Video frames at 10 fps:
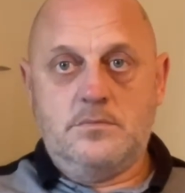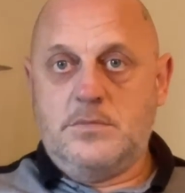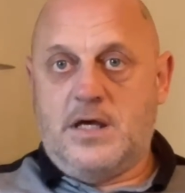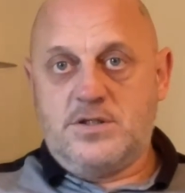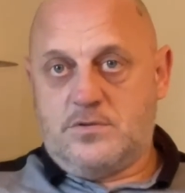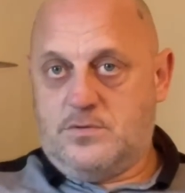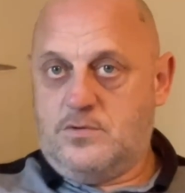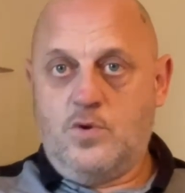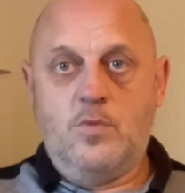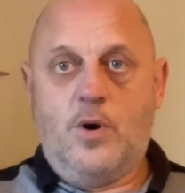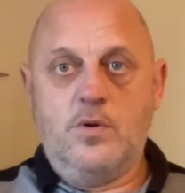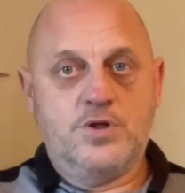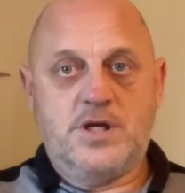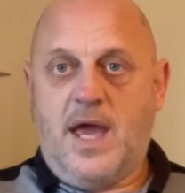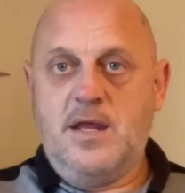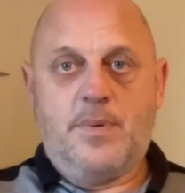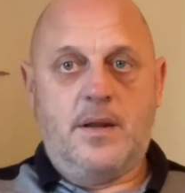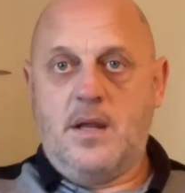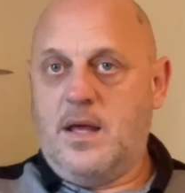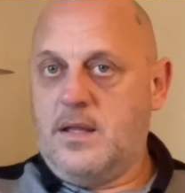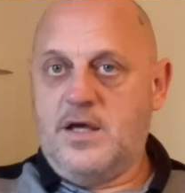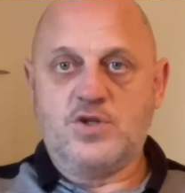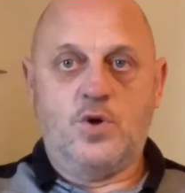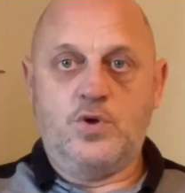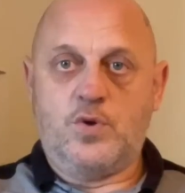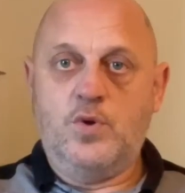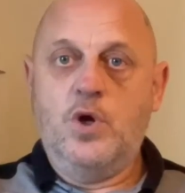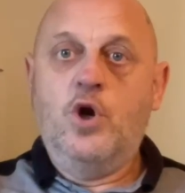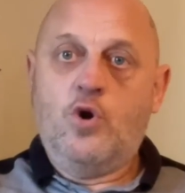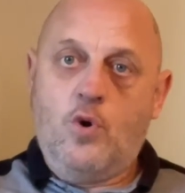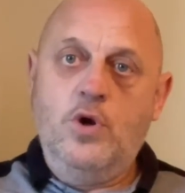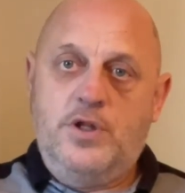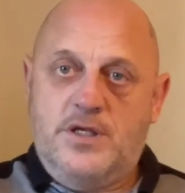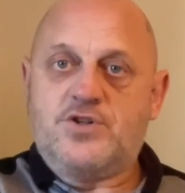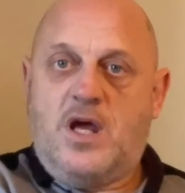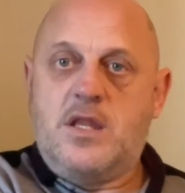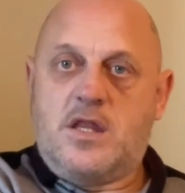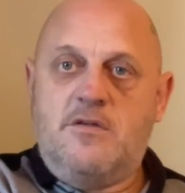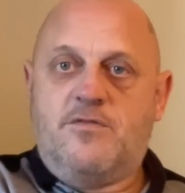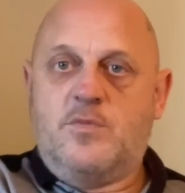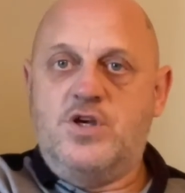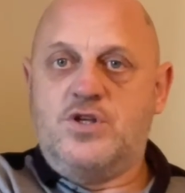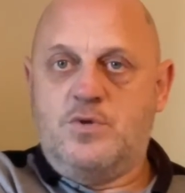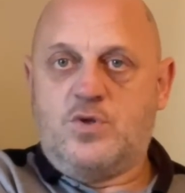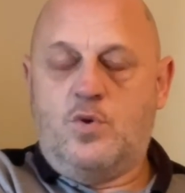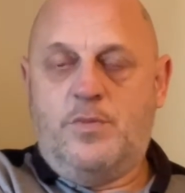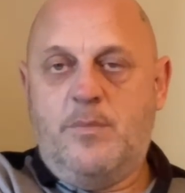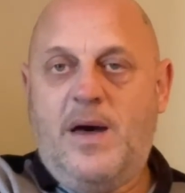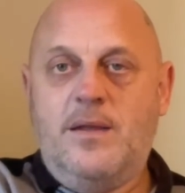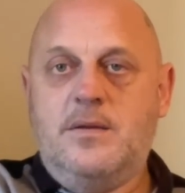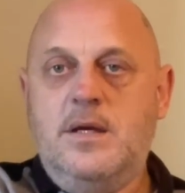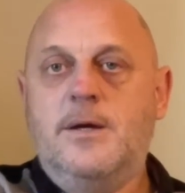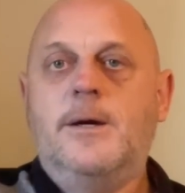that's total bollocks, you can't print that, that's not true. Going on the strength of the information he was told by the party.